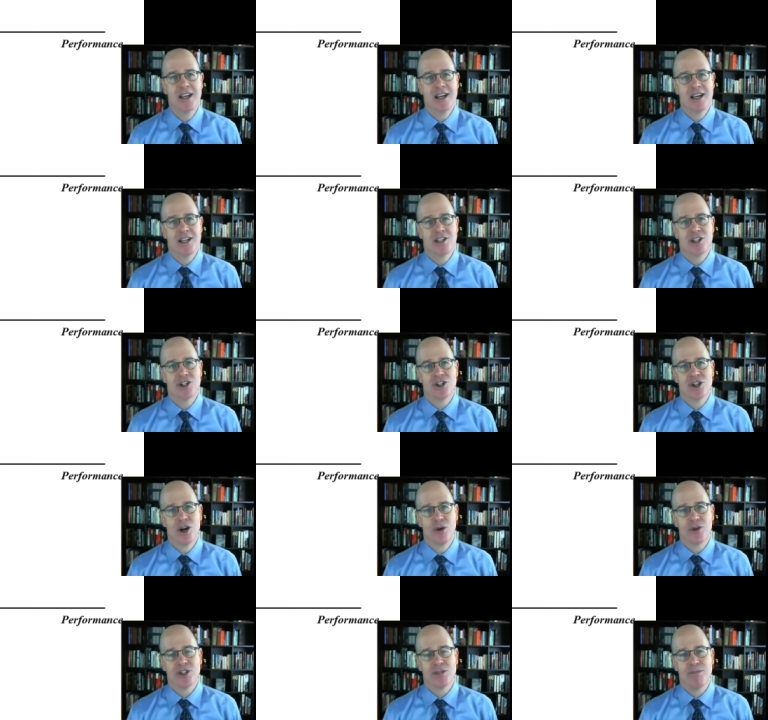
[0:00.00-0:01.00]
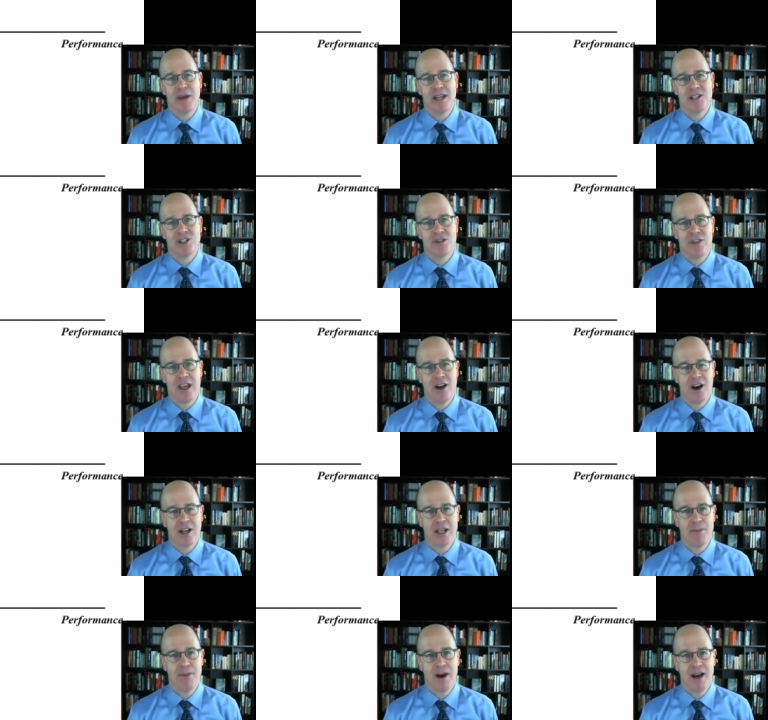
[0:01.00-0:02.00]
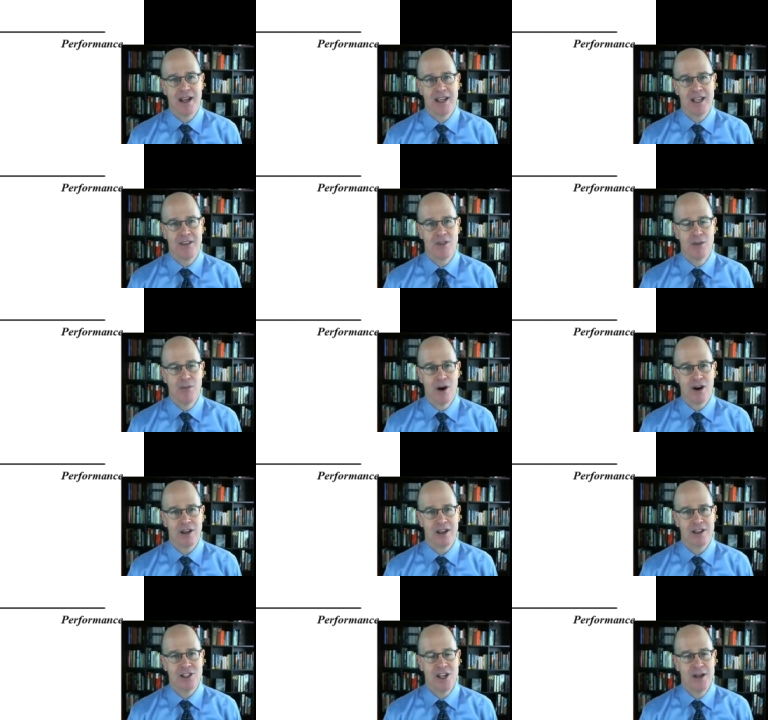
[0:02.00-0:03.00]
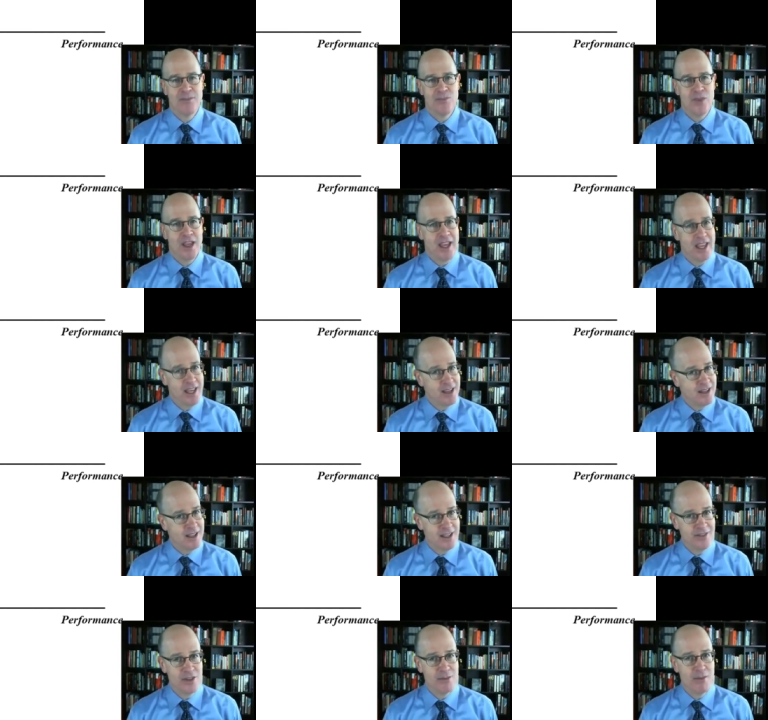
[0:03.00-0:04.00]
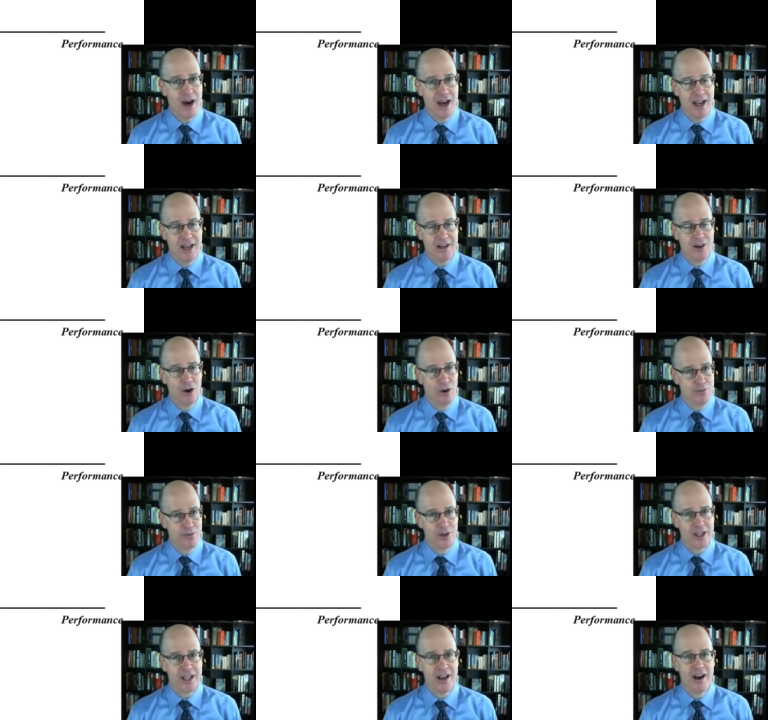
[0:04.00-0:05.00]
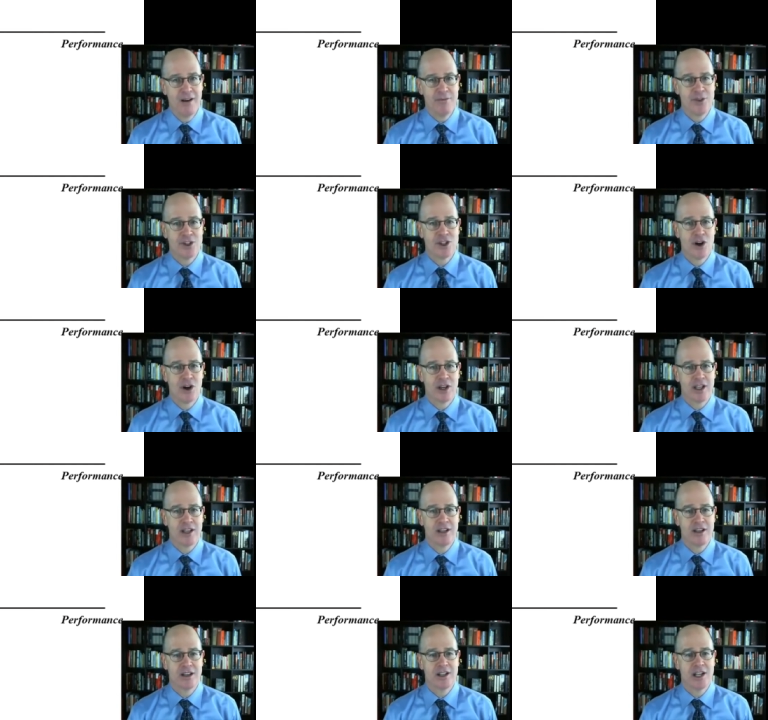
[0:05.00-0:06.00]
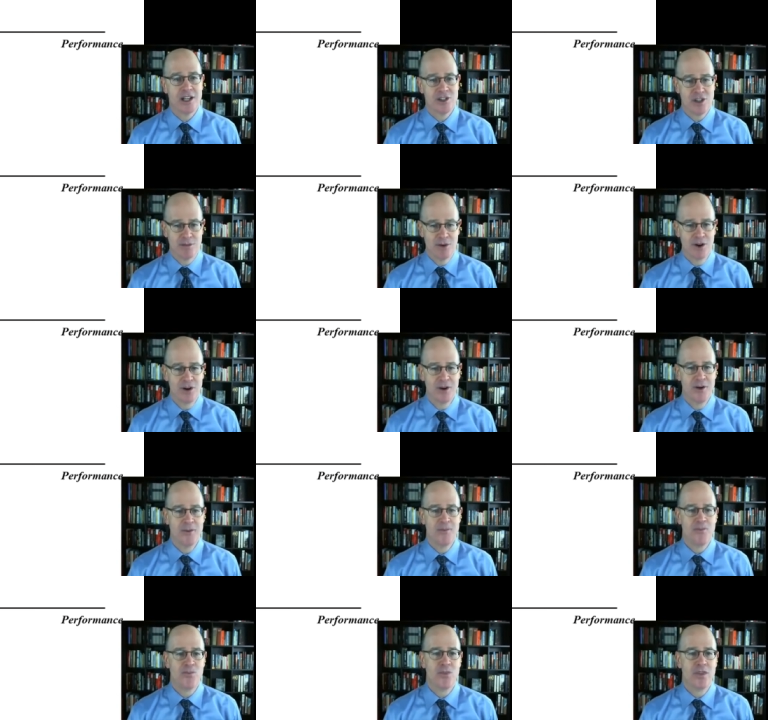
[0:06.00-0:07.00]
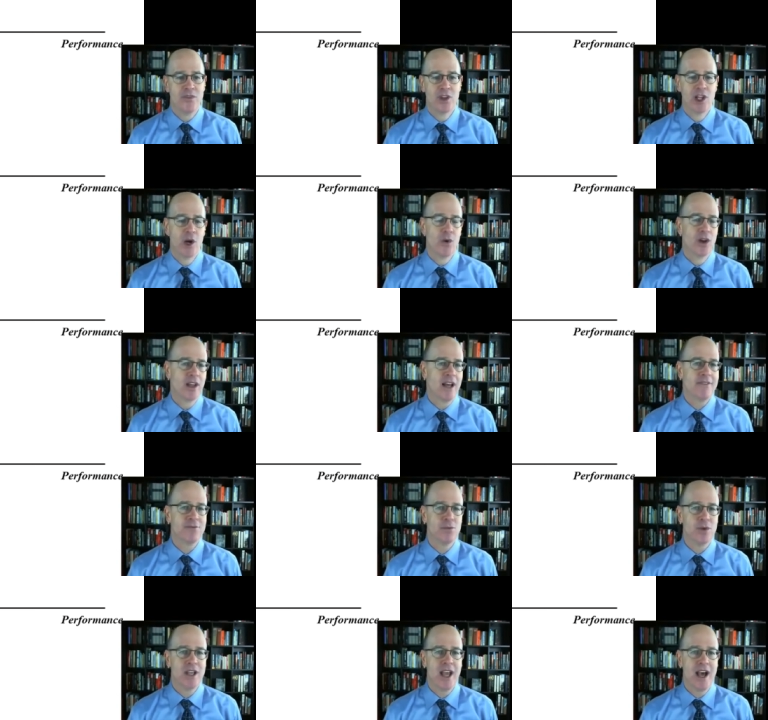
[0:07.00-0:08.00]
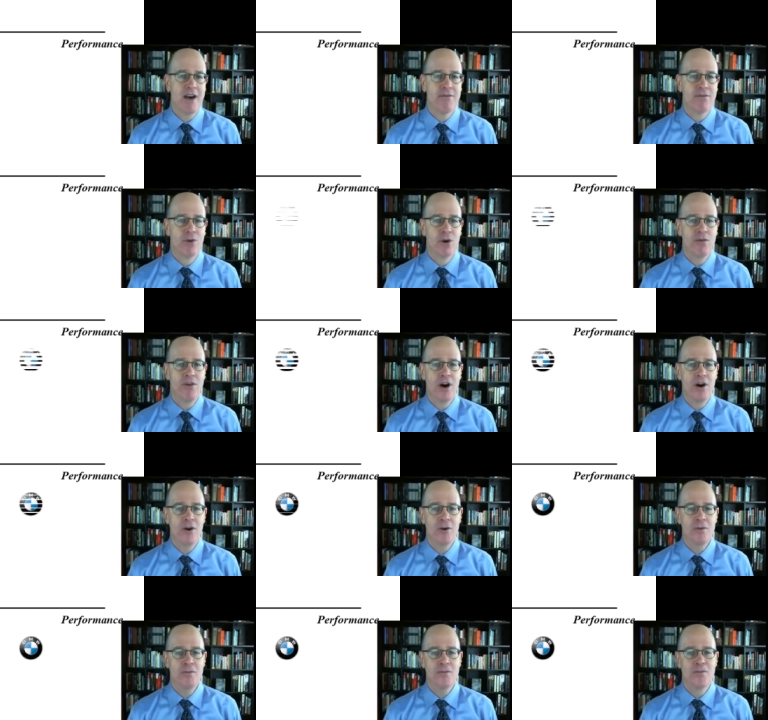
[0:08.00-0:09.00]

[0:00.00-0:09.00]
to show the space they occupy in the market and in the mind, hopefully, of the target customer. In the lower left, we have Volvo.